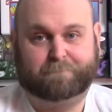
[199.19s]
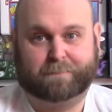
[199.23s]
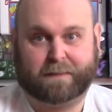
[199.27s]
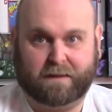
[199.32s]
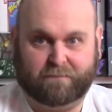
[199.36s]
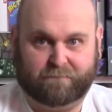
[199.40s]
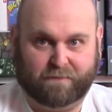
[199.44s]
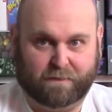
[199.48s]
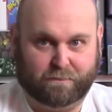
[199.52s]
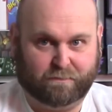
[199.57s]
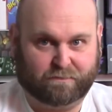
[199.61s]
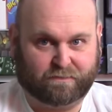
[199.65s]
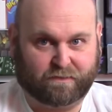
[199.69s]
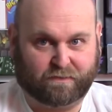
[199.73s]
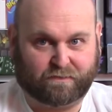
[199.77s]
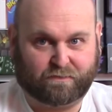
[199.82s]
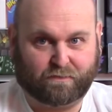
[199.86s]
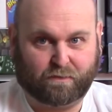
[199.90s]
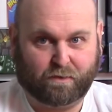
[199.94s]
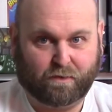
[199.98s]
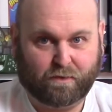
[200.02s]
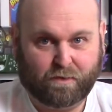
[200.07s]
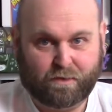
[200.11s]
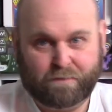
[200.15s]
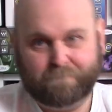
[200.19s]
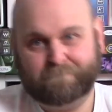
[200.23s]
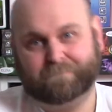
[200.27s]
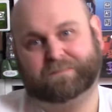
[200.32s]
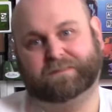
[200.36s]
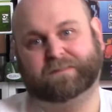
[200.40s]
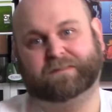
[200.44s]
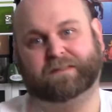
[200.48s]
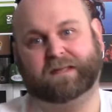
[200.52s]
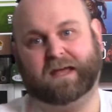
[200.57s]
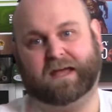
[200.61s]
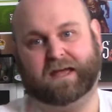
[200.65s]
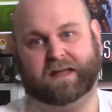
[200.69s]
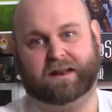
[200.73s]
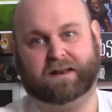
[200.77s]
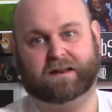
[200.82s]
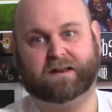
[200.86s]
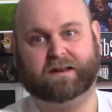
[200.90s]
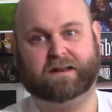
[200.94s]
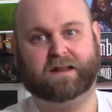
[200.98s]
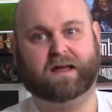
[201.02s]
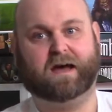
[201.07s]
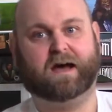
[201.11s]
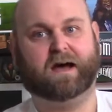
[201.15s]
If it was a draw,
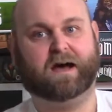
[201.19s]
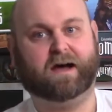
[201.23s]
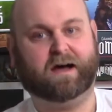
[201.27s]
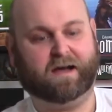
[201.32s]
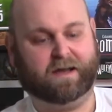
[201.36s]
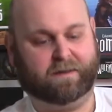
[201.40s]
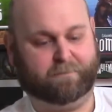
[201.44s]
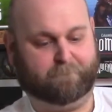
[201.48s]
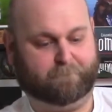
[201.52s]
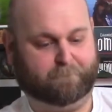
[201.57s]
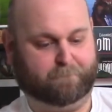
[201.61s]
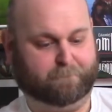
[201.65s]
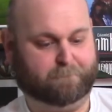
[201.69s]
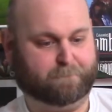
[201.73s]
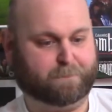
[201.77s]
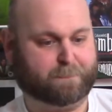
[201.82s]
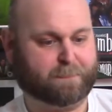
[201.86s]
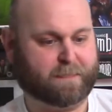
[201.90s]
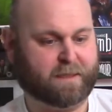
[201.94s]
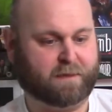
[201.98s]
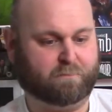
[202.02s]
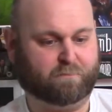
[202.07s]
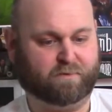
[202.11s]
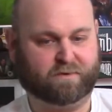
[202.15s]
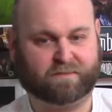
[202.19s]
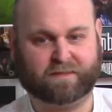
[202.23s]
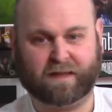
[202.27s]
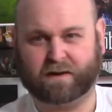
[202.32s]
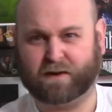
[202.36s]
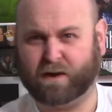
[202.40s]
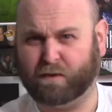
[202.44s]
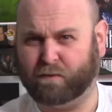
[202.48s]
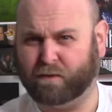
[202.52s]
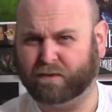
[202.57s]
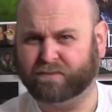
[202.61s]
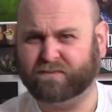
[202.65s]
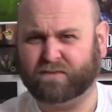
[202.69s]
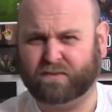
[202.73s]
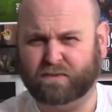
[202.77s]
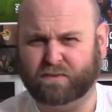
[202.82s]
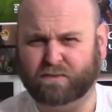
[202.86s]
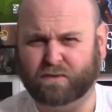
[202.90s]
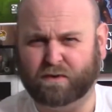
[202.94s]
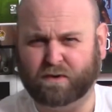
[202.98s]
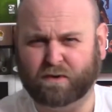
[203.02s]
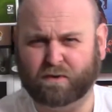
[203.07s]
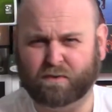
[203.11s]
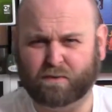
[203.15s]
then it would then go on to
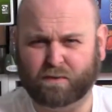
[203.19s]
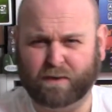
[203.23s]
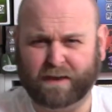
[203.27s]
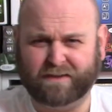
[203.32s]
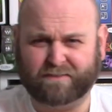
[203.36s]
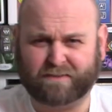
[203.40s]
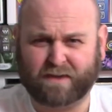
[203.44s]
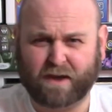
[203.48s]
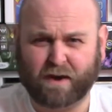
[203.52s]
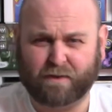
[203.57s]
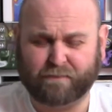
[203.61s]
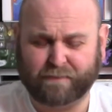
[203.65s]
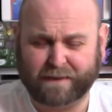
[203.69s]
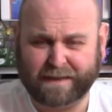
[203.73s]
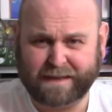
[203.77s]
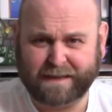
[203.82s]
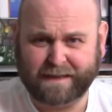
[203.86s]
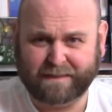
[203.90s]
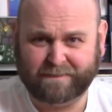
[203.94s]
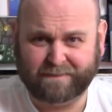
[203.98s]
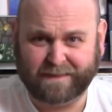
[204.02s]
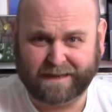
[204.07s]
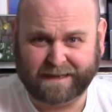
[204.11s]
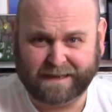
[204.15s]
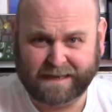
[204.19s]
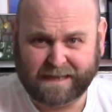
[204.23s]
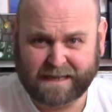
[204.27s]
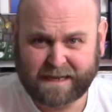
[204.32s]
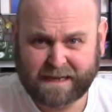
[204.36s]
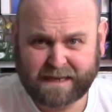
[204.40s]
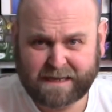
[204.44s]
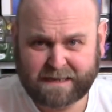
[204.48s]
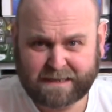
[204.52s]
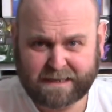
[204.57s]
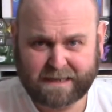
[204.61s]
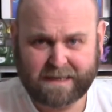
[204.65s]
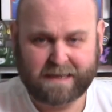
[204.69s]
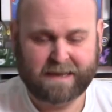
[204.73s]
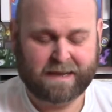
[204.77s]
who is currently in the lead,